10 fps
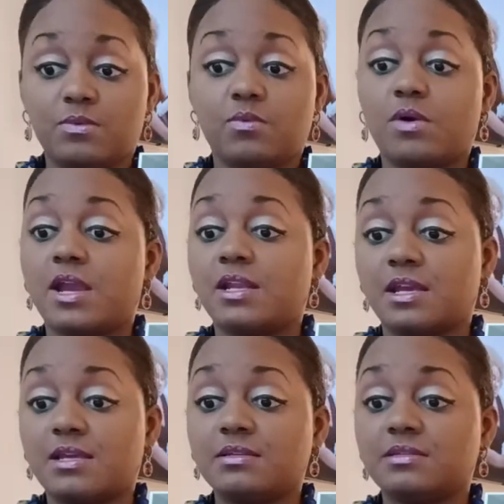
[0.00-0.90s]

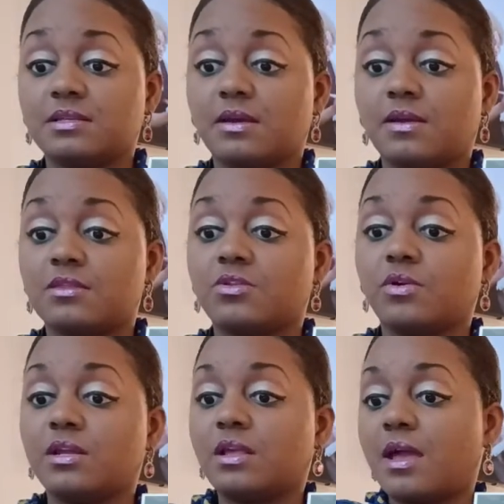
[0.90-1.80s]
ratings,
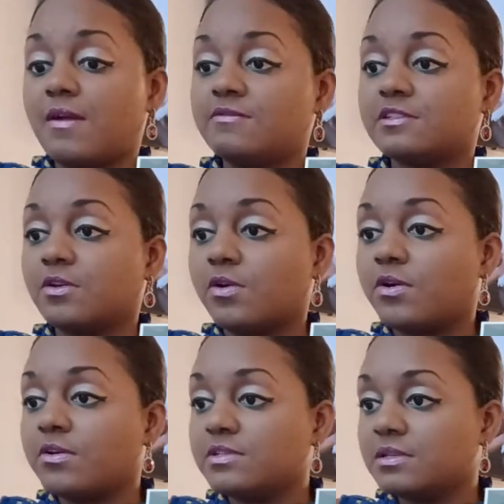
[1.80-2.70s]
3.5
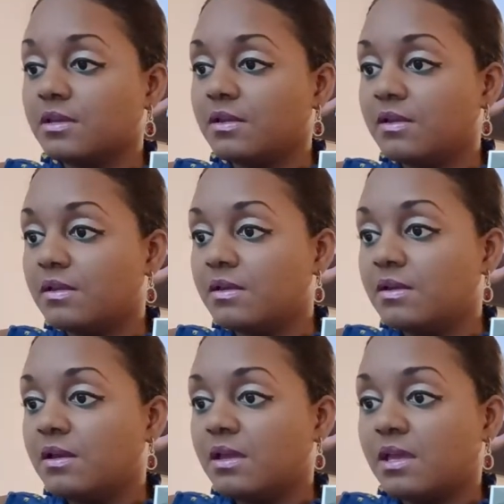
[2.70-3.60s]
stars.
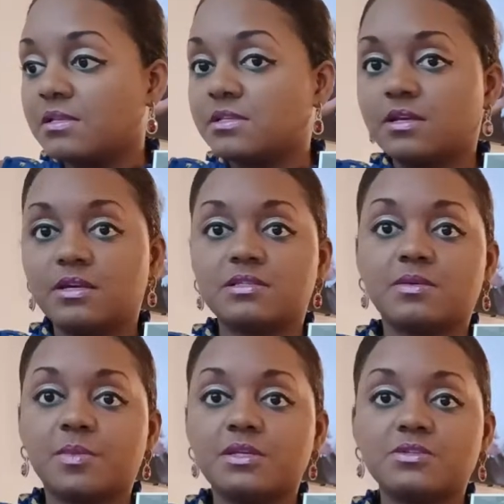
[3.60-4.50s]
It's good to
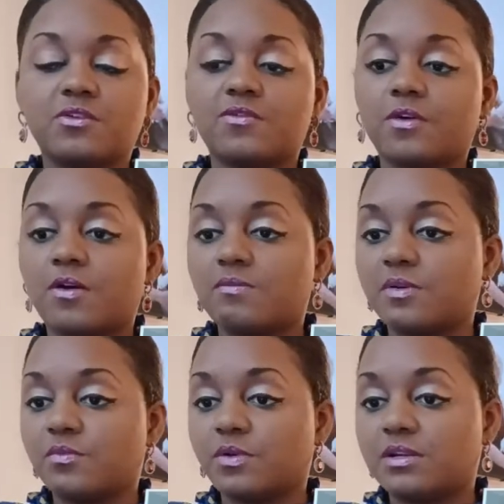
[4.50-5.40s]
me so far. I've
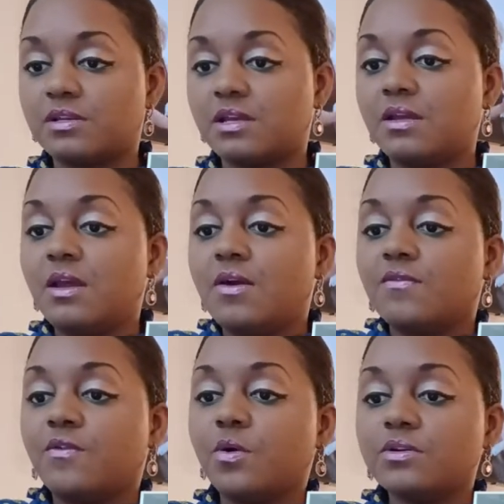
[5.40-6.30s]
been reading it.
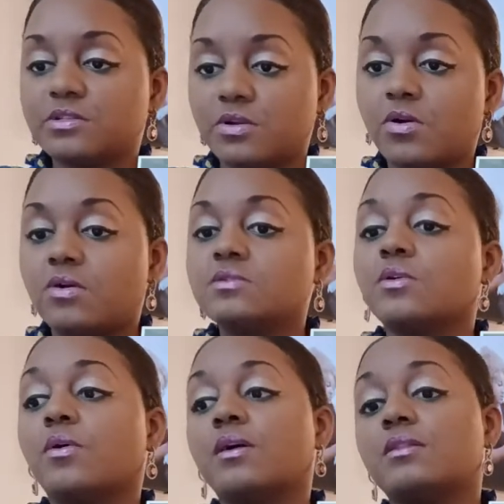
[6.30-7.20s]
4 stars
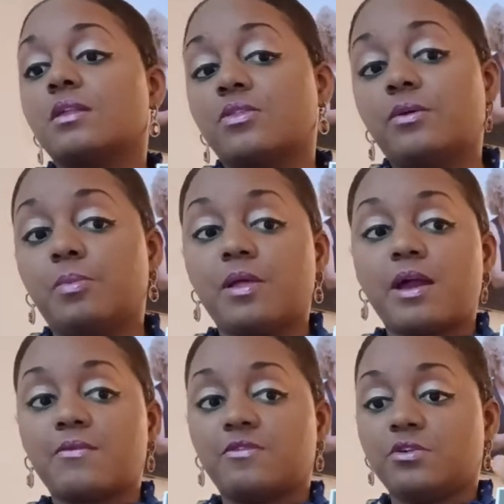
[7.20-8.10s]
on the
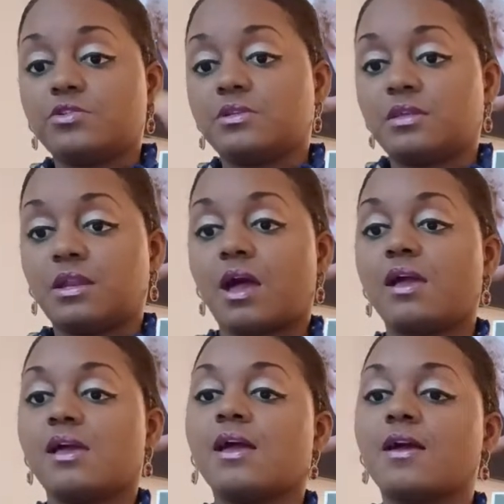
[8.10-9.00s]
black version that I
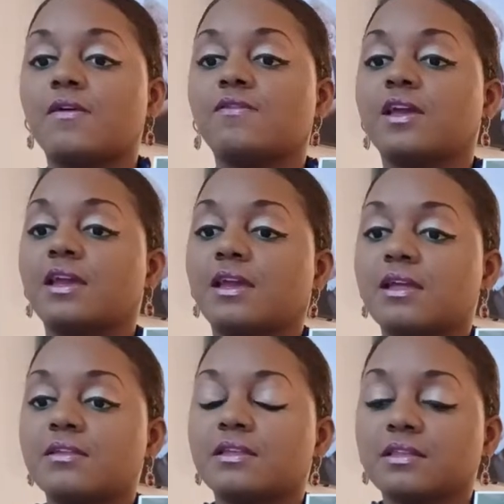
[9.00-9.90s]
have,
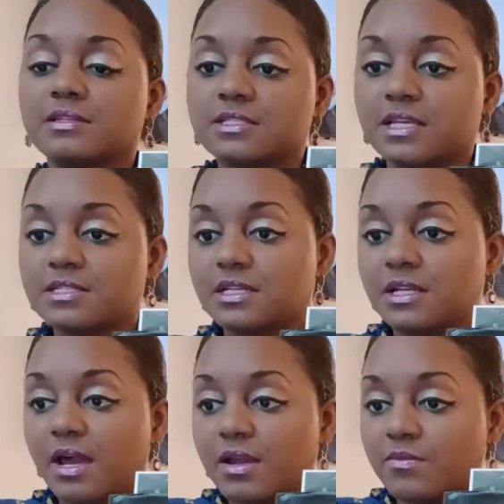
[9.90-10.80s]
and
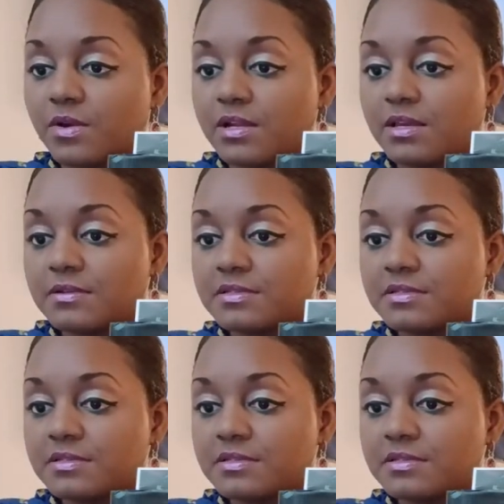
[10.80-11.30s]
69 ratings.